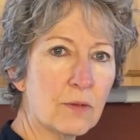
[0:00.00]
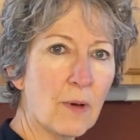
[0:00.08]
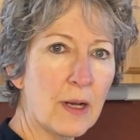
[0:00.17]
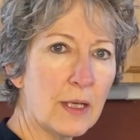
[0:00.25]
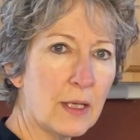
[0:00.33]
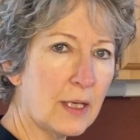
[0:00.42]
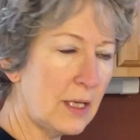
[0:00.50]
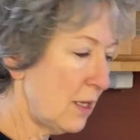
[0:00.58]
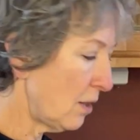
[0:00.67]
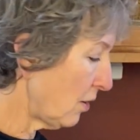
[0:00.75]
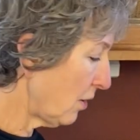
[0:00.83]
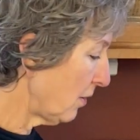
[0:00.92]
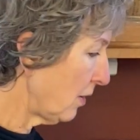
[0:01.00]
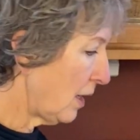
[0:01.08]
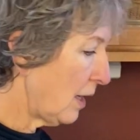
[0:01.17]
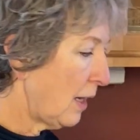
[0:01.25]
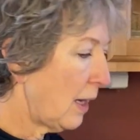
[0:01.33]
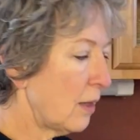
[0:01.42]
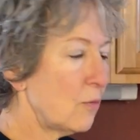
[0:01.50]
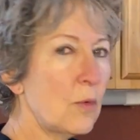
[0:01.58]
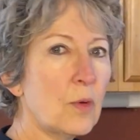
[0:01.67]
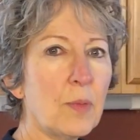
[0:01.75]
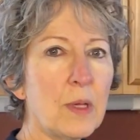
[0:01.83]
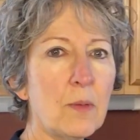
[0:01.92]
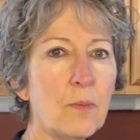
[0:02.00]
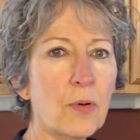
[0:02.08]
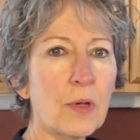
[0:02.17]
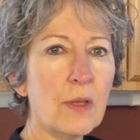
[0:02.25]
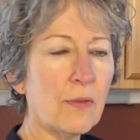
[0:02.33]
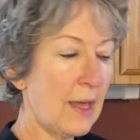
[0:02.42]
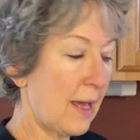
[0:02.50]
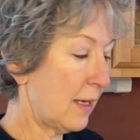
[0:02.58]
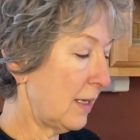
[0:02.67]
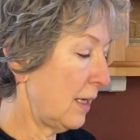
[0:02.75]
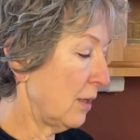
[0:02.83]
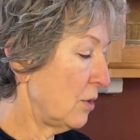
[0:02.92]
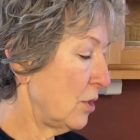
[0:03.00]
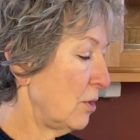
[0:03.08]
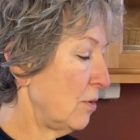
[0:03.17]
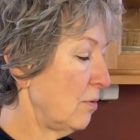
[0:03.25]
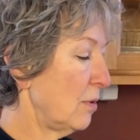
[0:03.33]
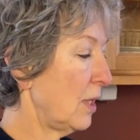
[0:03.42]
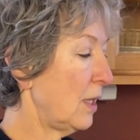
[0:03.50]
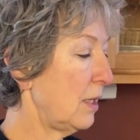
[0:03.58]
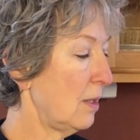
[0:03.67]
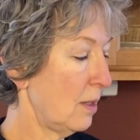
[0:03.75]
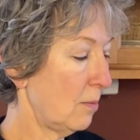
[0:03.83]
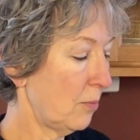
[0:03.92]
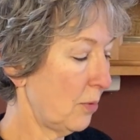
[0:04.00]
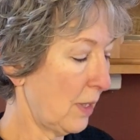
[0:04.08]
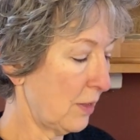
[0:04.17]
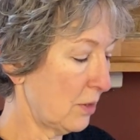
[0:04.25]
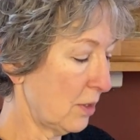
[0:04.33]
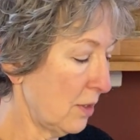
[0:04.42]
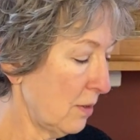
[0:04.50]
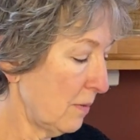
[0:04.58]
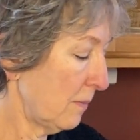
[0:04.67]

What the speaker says: right here, and we'll be putting that into the blender.